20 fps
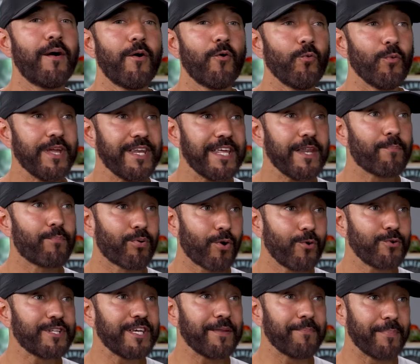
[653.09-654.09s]
we need
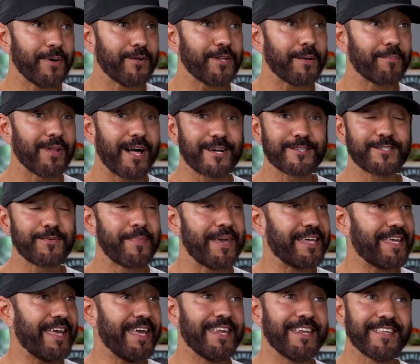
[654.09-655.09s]
protein building blocks to
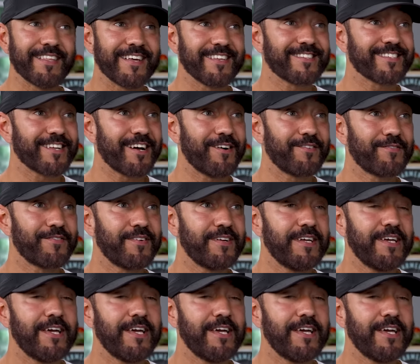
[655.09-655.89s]
make any of that stuff.